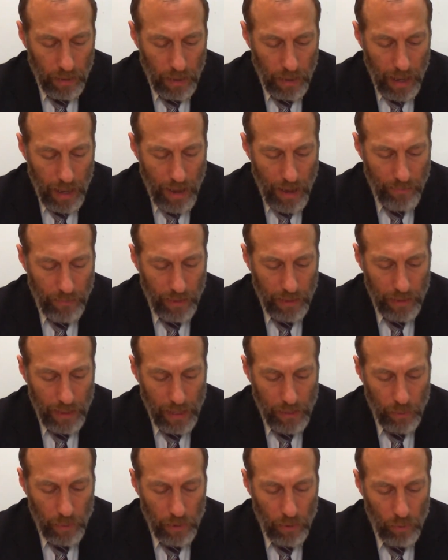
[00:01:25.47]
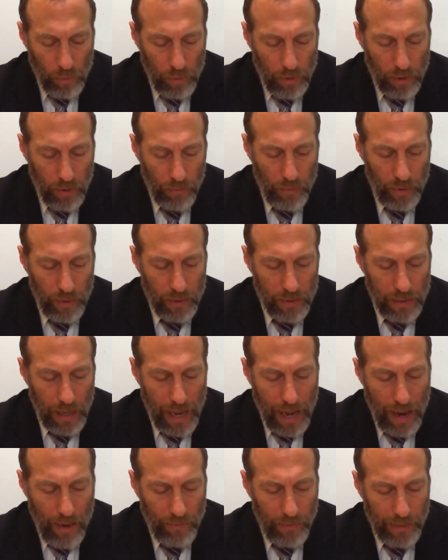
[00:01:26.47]
Avnei, as we learned with Gavil, is that
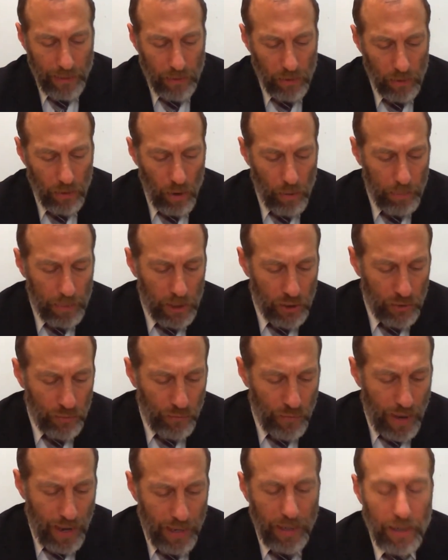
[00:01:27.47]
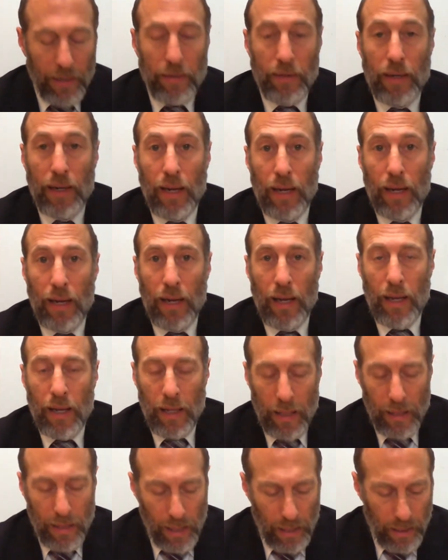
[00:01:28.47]
avnei delom shvayim,
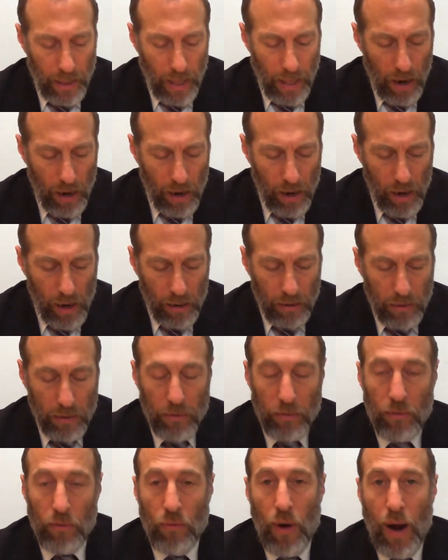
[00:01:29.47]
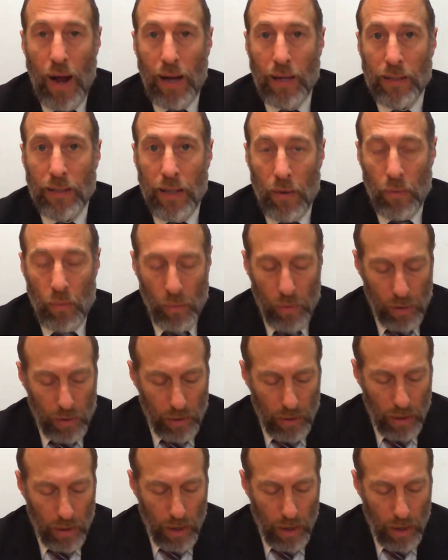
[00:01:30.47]
that they are rocks that weren't